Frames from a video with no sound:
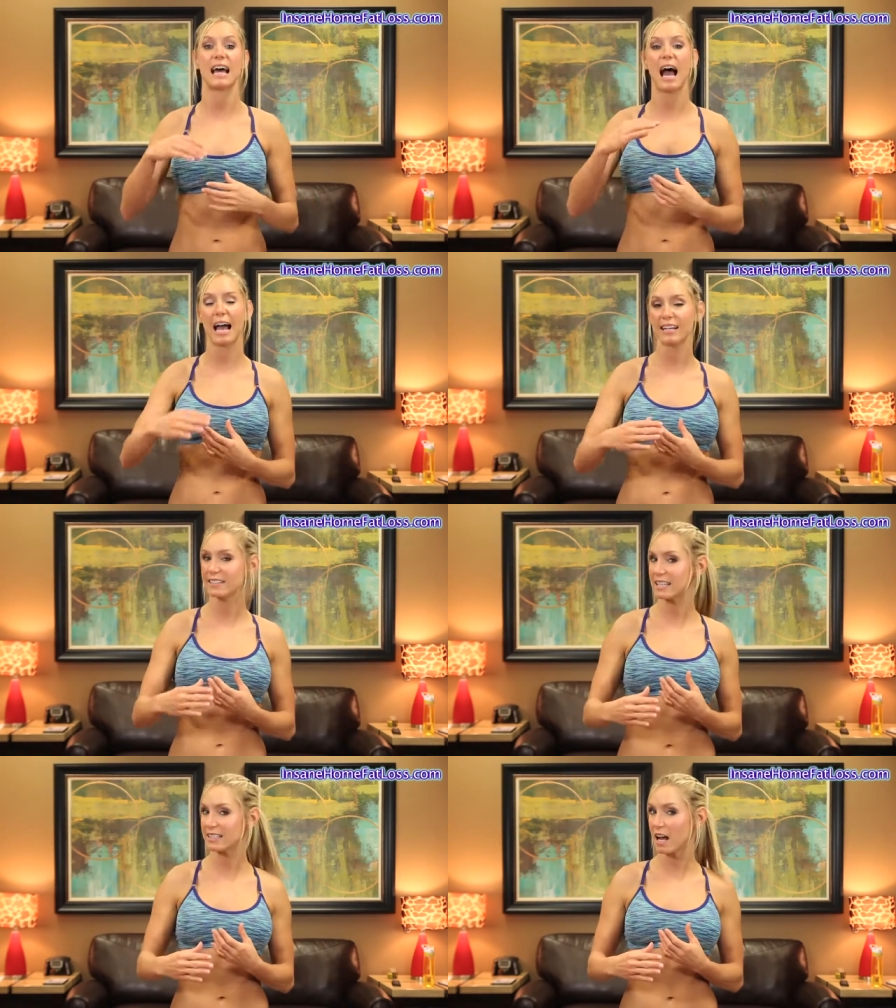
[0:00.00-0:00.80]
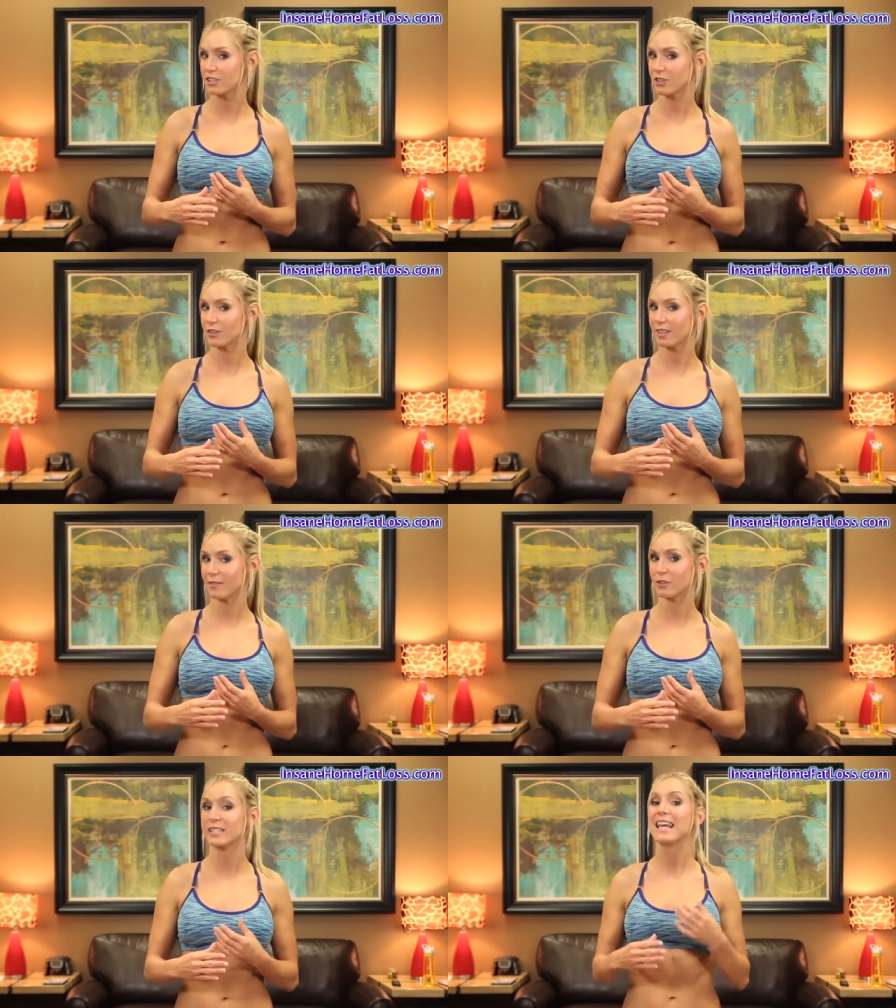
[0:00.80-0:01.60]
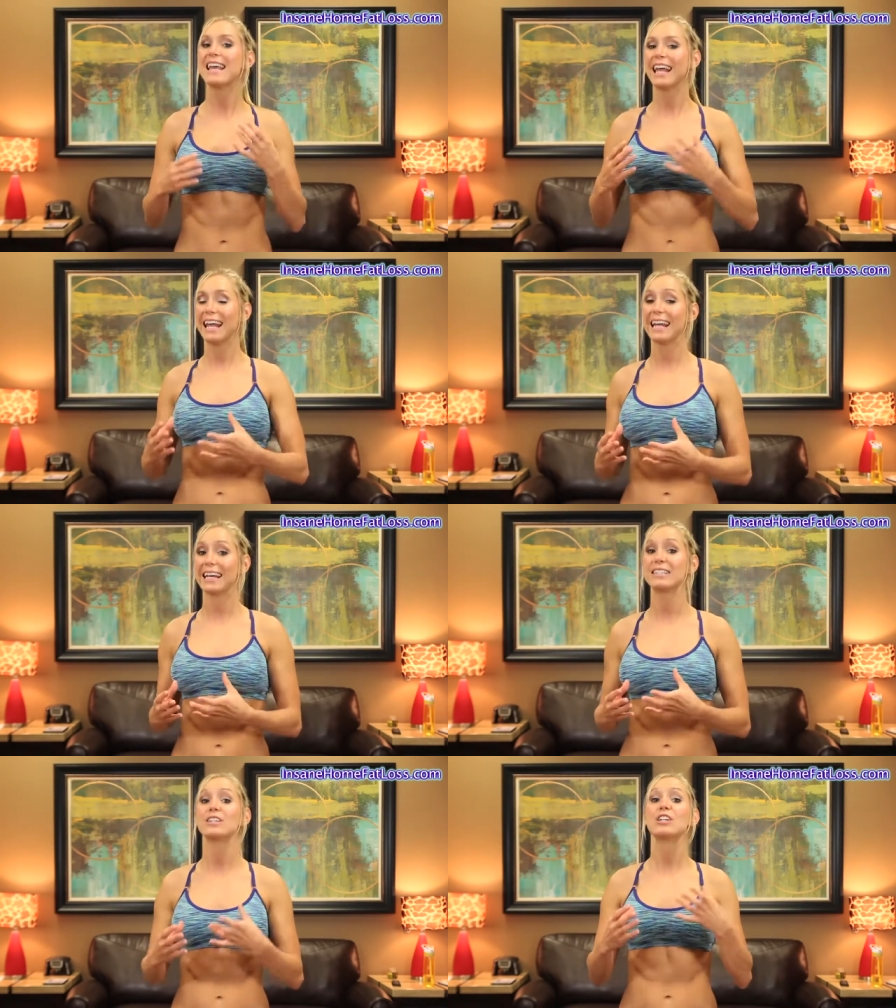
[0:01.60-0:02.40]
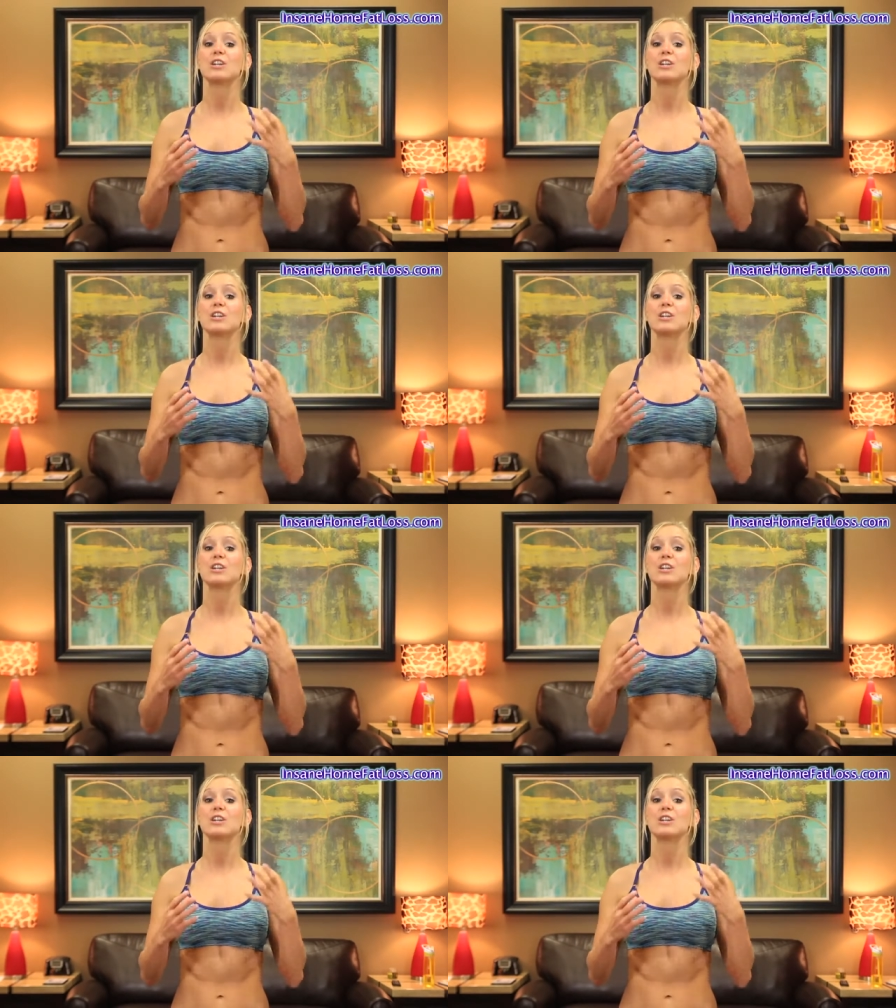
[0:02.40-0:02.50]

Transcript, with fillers: to higher testosterone levels and